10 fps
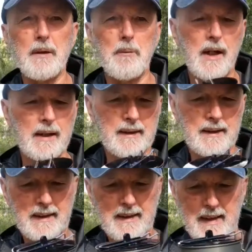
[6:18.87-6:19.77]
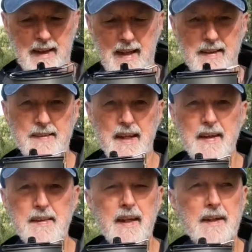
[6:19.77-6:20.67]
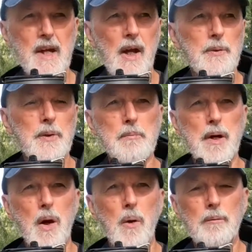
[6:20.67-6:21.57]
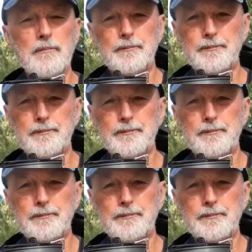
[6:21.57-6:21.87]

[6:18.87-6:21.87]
anyway. As I say, 600 ml,